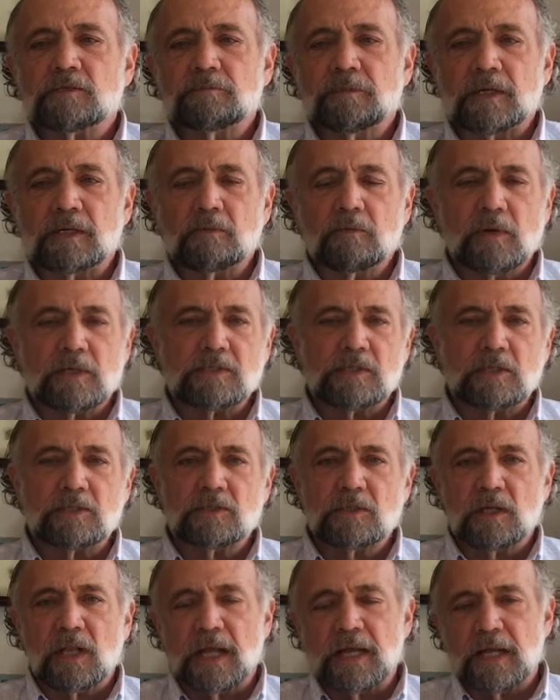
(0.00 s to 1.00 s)
but it wasn't
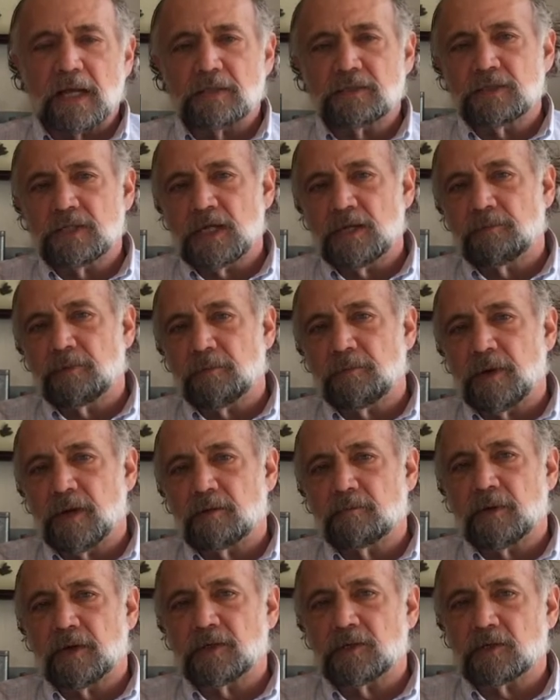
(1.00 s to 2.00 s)
until I had tea
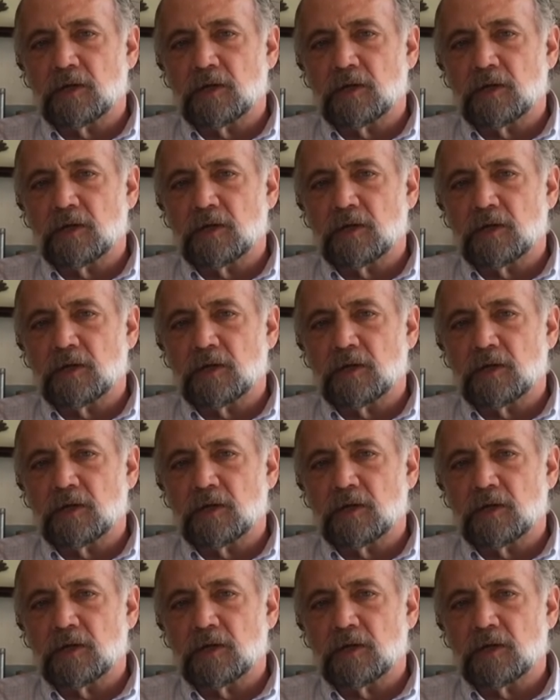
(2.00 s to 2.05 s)
prepared by the